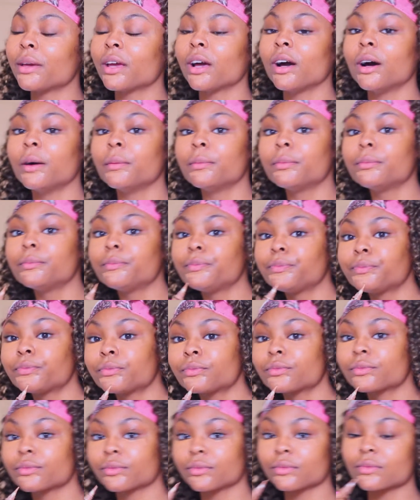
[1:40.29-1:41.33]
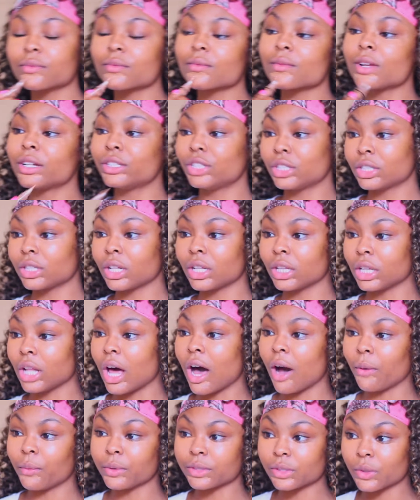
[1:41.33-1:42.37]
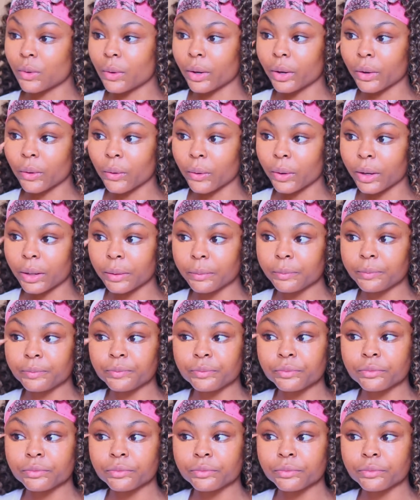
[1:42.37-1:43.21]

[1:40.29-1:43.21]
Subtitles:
up. Just a lot was going on.